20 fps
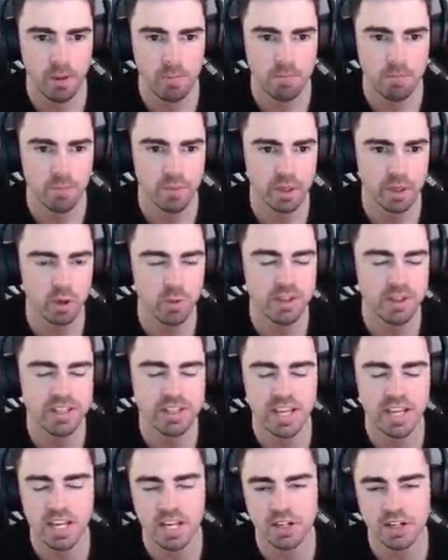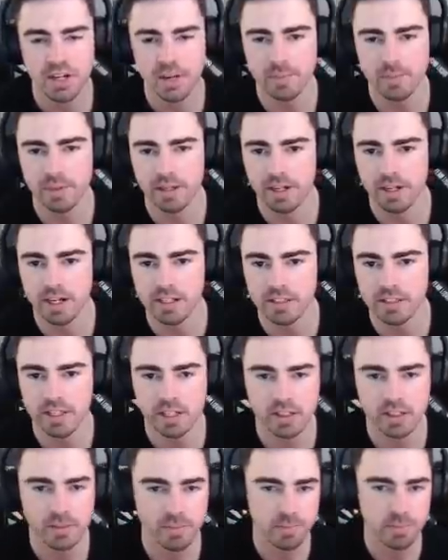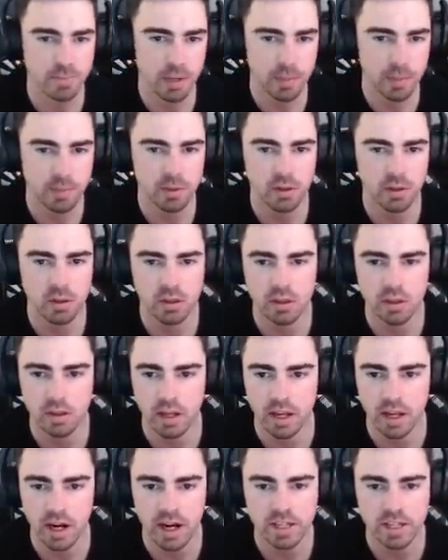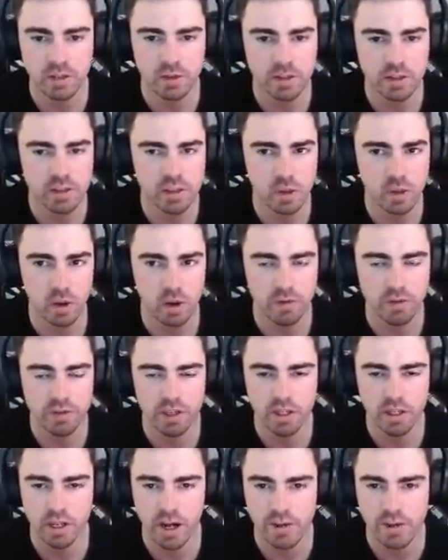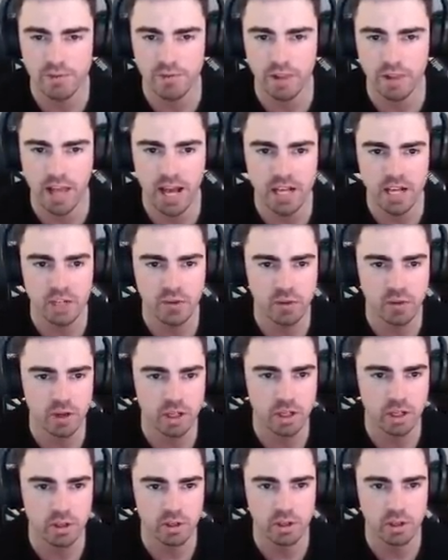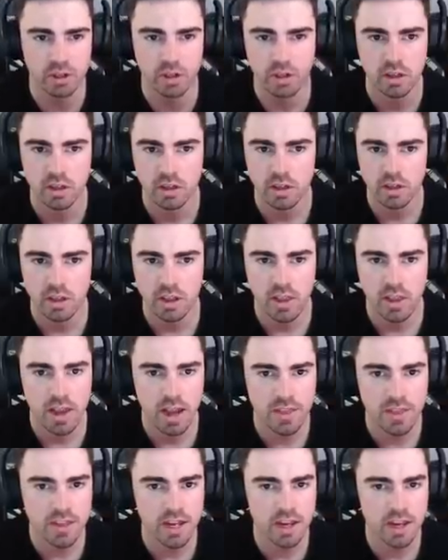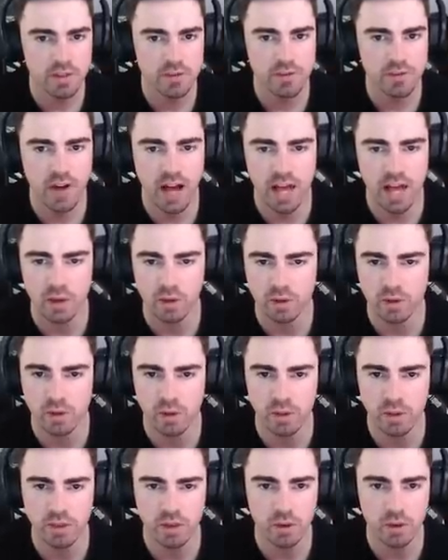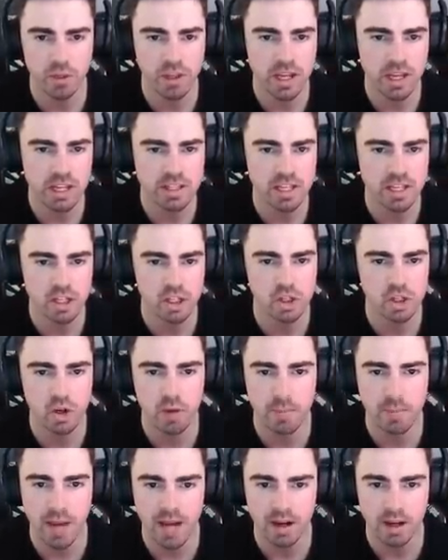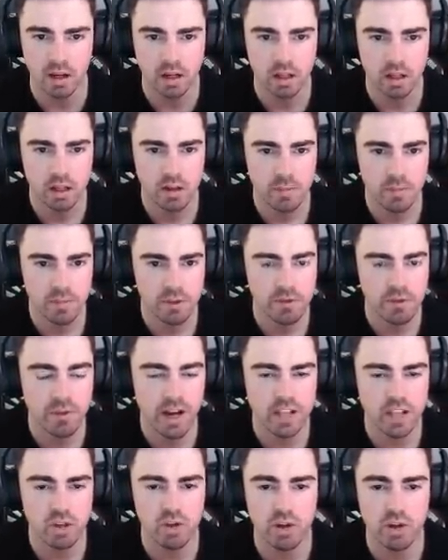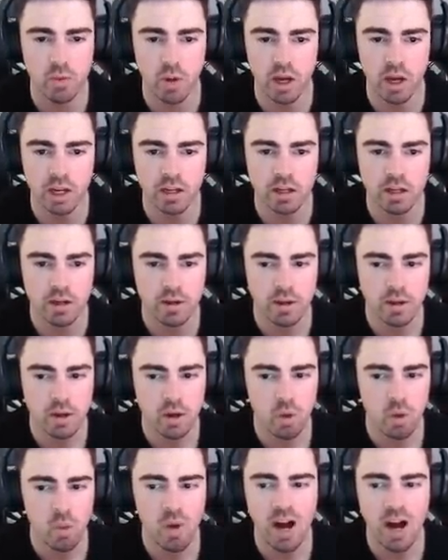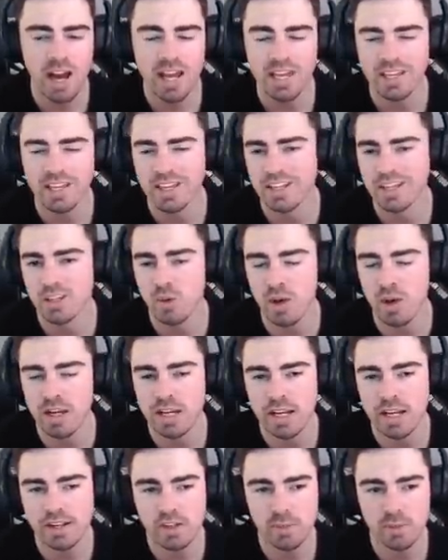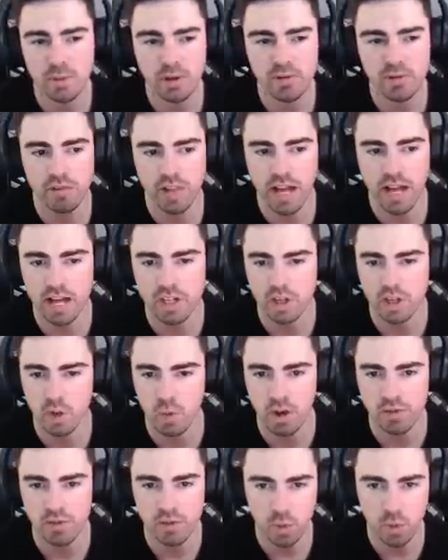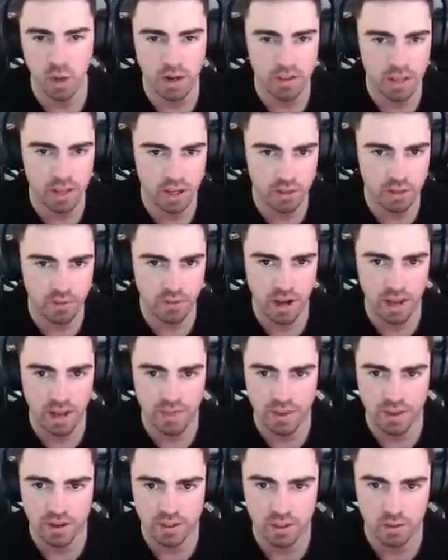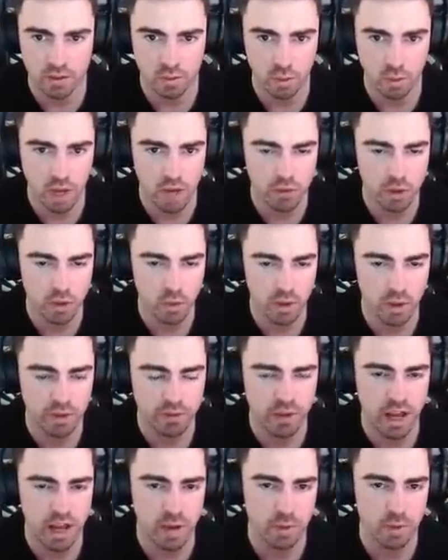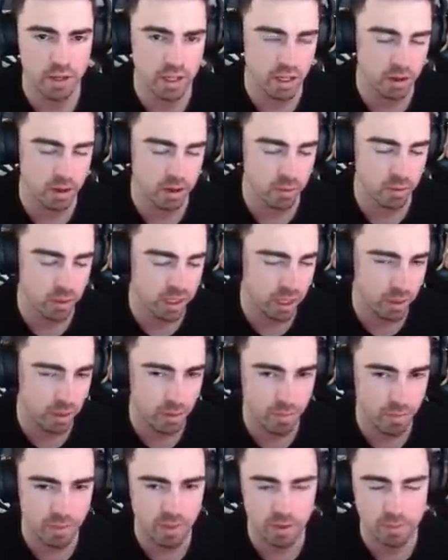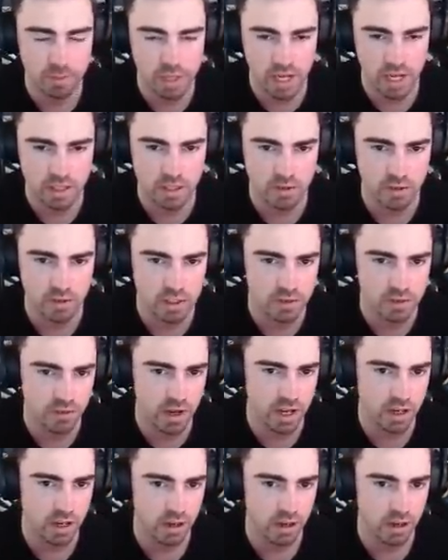Like, almost as any champion, guys. Like, people, and I do this so often, I flash for a kill at the end of the fight or things that just don't matter. The fight's already won. Why do I need to blow flash on a one-for-one at the end of the fight that doesn't... I've already won the fight. We could get the objective. It's fine.